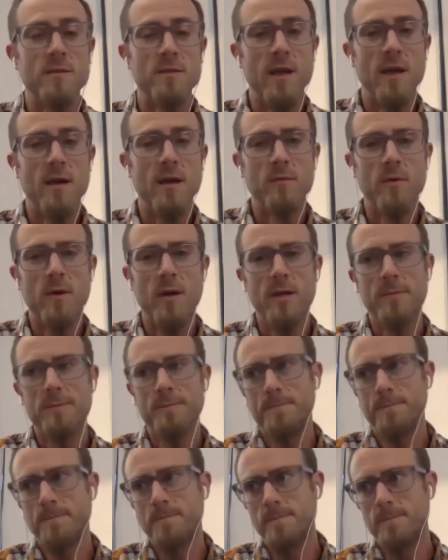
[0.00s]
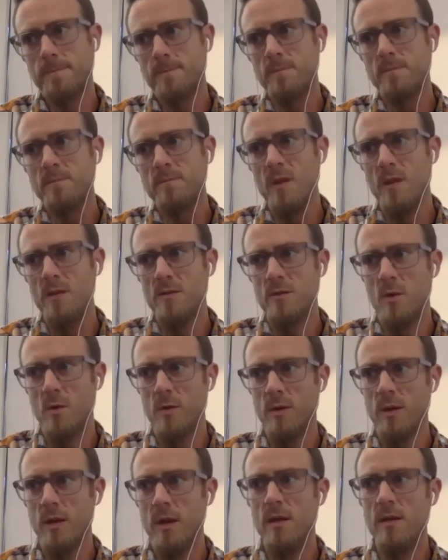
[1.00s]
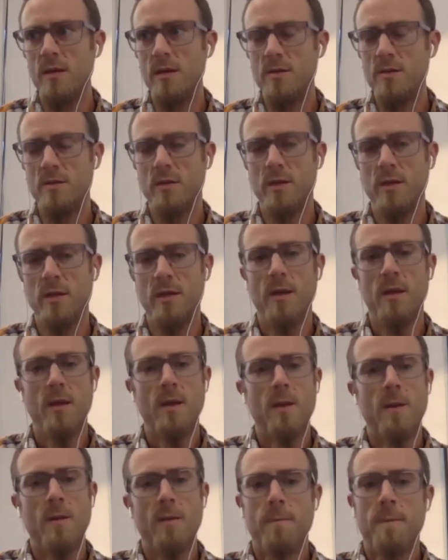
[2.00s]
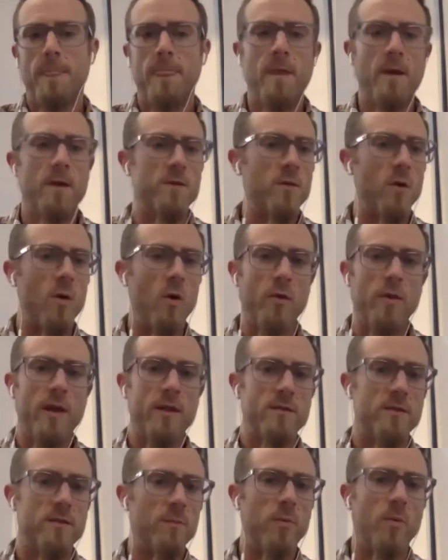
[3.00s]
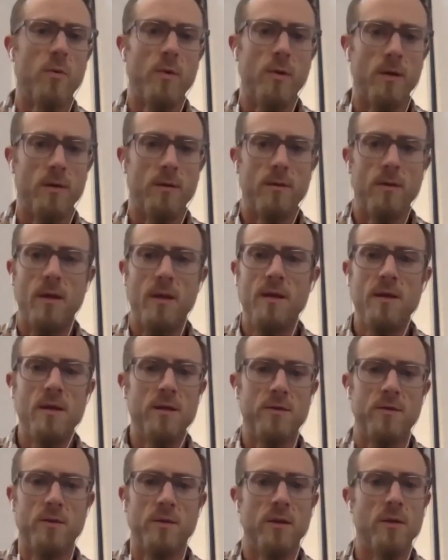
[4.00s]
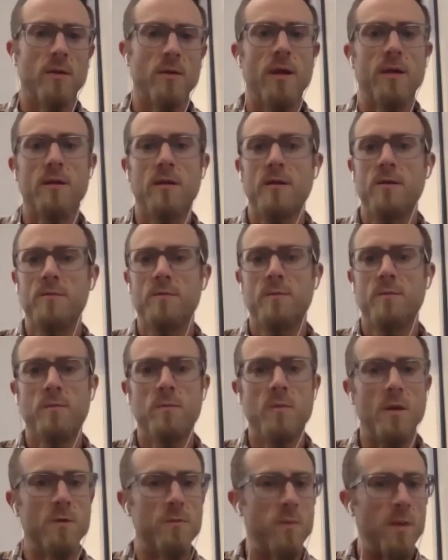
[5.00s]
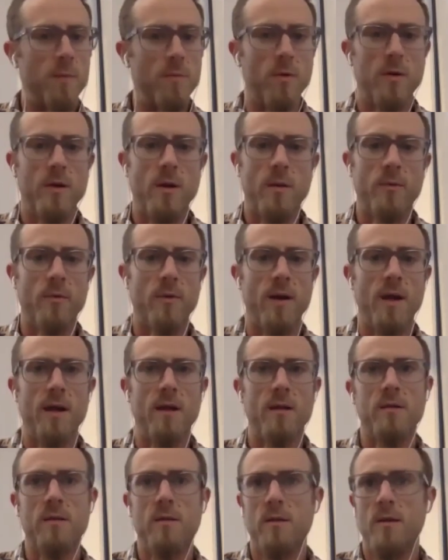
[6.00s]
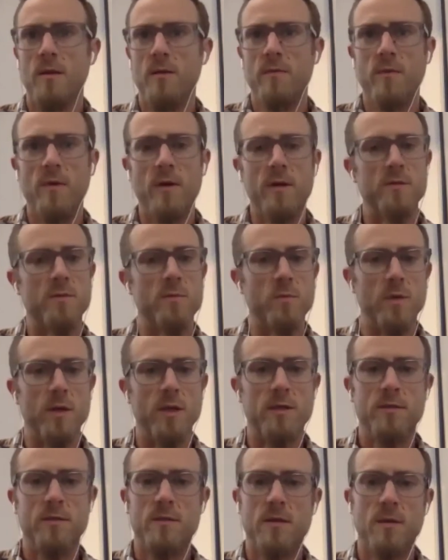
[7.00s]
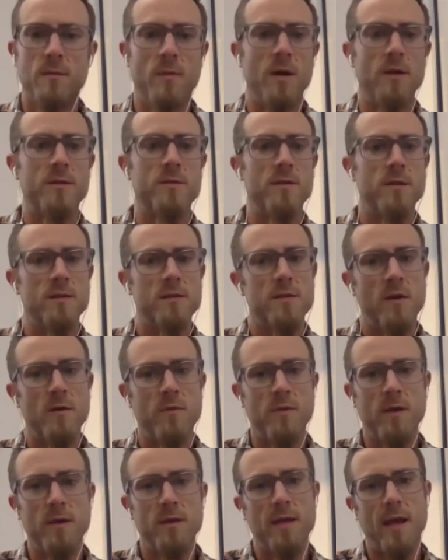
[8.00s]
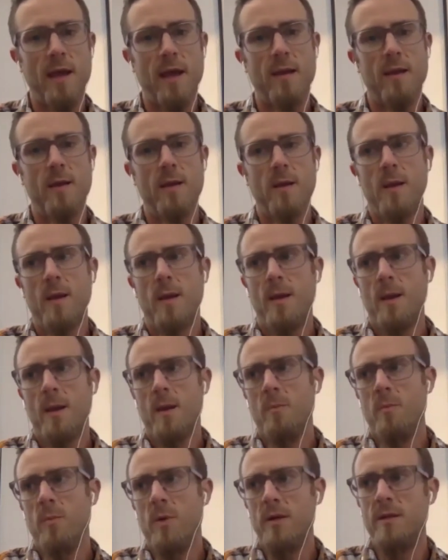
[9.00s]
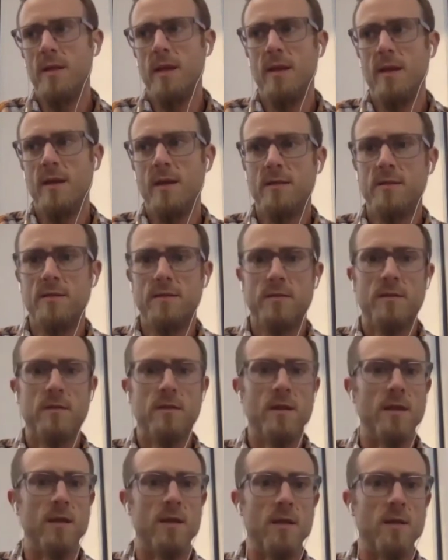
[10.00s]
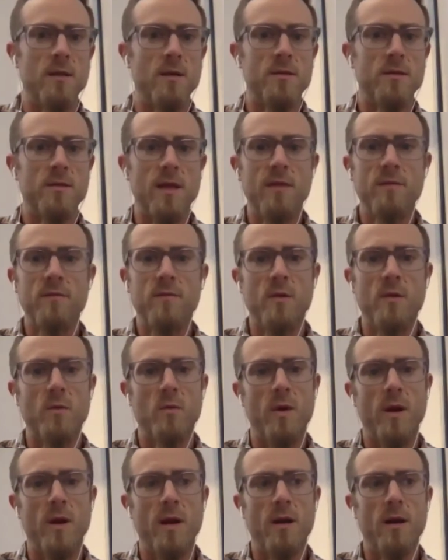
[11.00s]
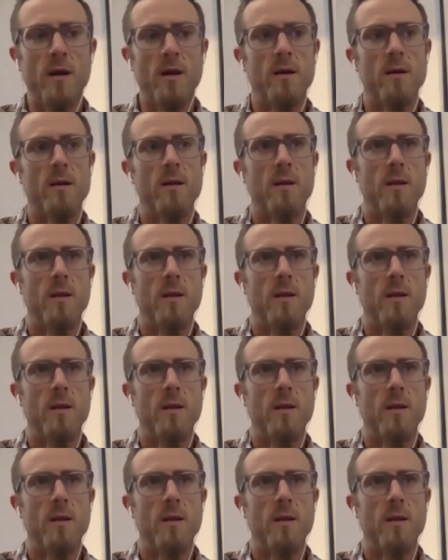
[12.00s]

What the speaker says: now, right? So initially, there's all that support initially, right? There's people come around the first weeks, the months and stuff like that. But then it's the years after where,